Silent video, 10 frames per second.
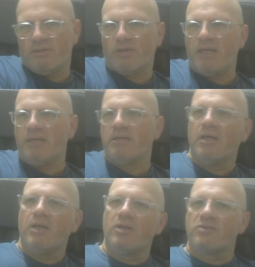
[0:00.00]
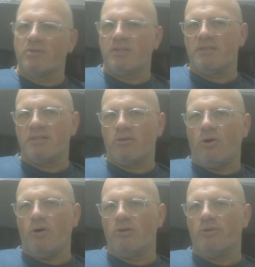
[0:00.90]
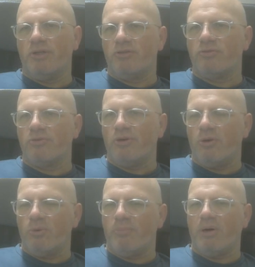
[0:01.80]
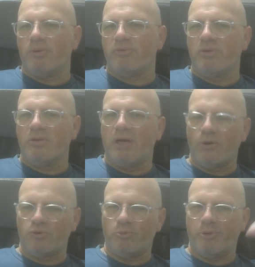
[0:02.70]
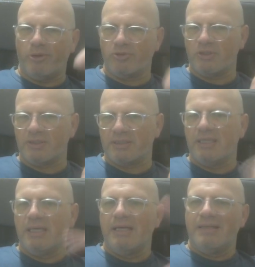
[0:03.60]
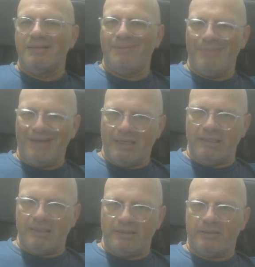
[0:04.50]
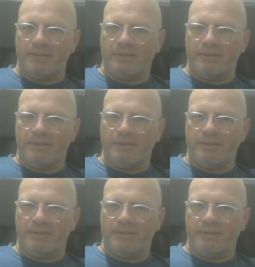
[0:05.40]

Okay, so this is all you need to know about how to purchase the Mega Link.